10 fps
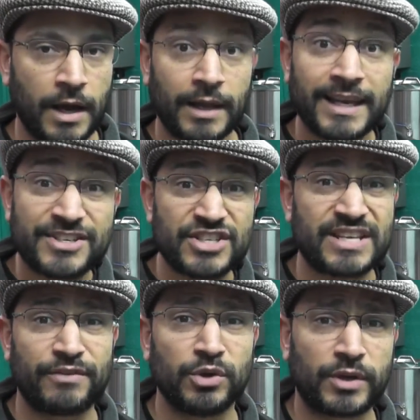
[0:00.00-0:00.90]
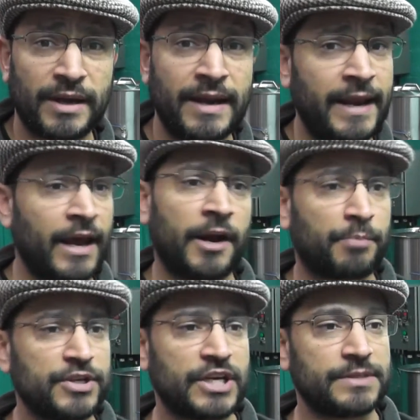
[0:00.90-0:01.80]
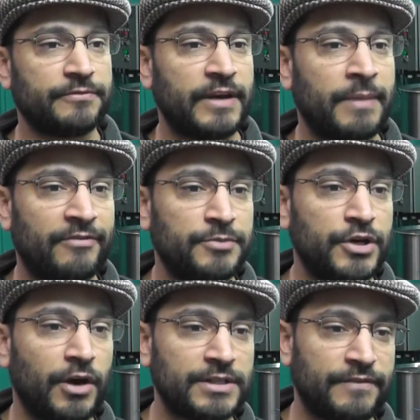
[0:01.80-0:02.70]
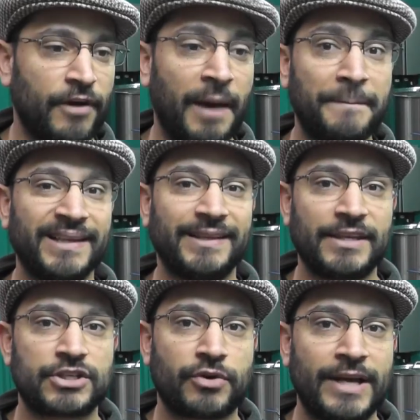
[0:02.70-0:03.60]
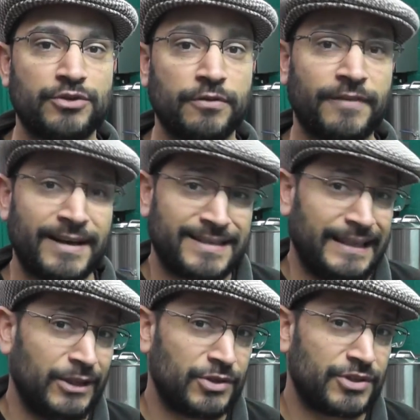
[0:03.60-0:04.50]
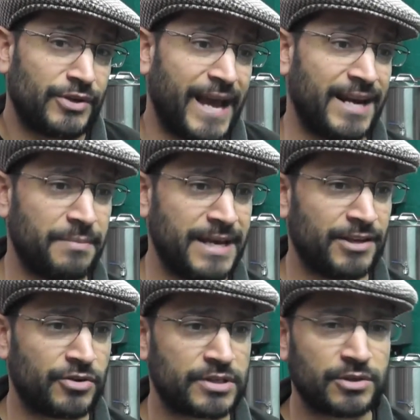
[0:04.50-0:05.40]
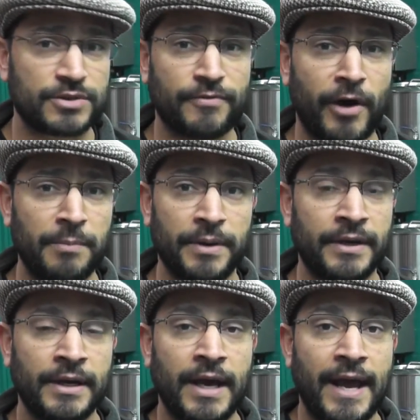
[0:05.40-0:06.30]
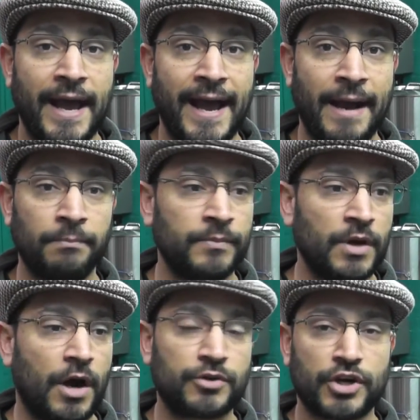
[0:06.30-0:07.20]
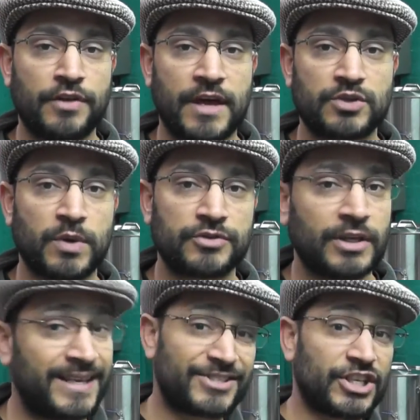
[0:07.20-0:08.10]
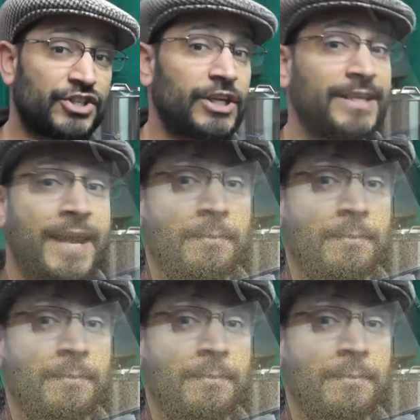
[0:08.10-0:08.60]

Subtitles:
let's just have a look, and I'd appreciate some feedback from you guys if I'm milling this grain too fast. It looks okay to me, the grist looks fine, but I'll show you that as well. So let's just check that